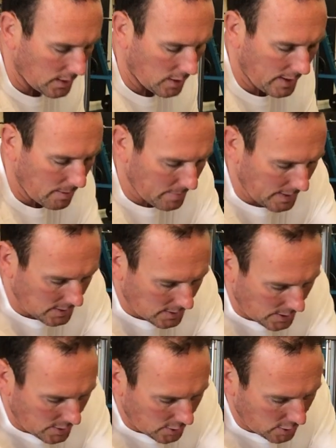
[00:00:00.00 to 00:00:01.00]
Now that means
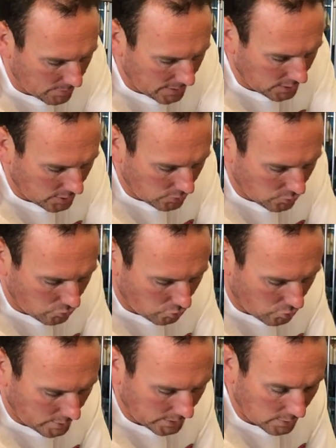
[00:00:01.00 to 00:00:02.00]
that you're going to be
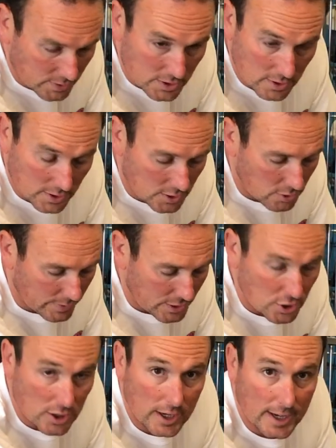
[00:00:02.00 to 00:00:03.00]
drawing the wrist in this
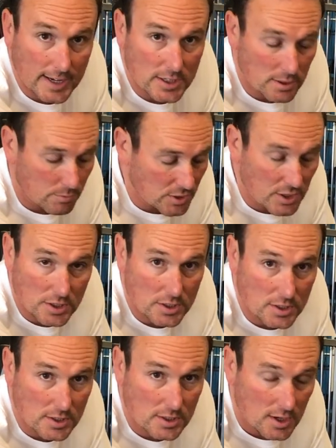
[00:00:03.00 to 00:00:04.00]
direction against some
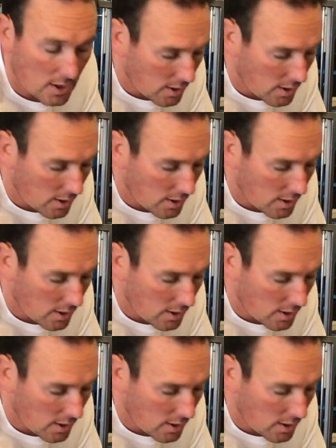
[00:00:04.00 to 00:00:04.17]
resistance.